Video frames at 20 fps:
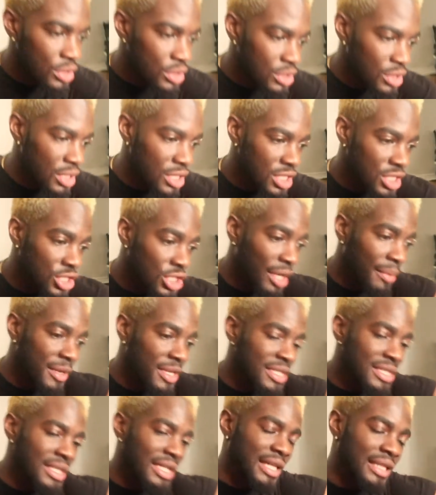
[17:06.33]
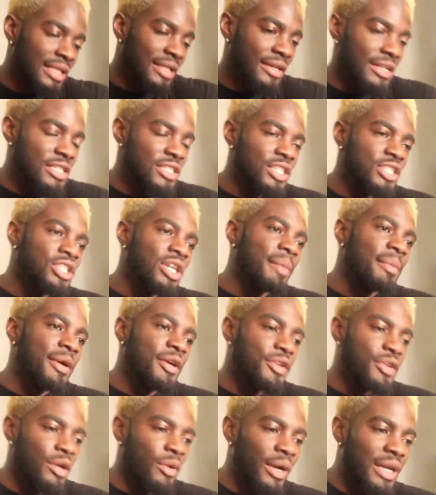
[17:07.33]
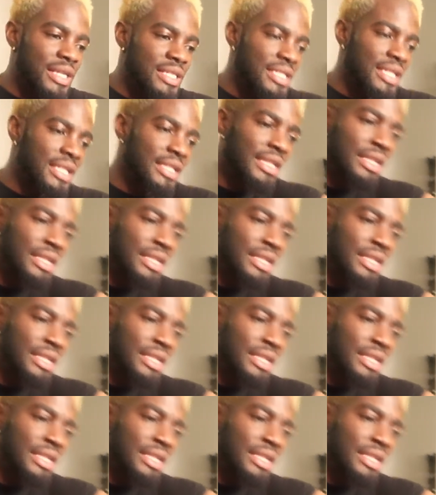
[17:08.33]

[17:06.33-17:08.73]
So, see, Jamir started already. So, Jamir, do you want to say